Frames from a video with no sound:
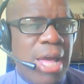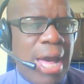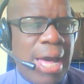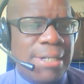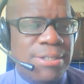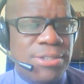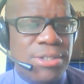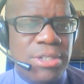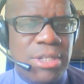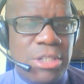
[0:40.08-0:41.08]
And,
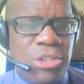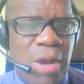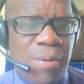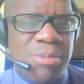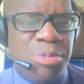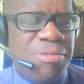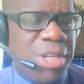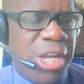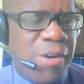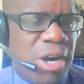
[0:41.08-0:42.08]
you know, I was
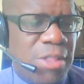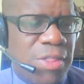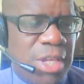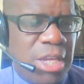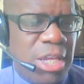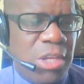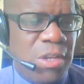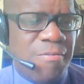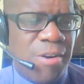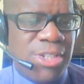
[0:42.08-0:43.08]
briefly here on the
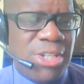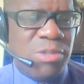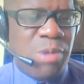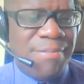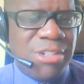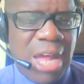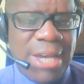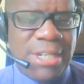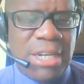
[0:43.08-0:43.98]
university's website,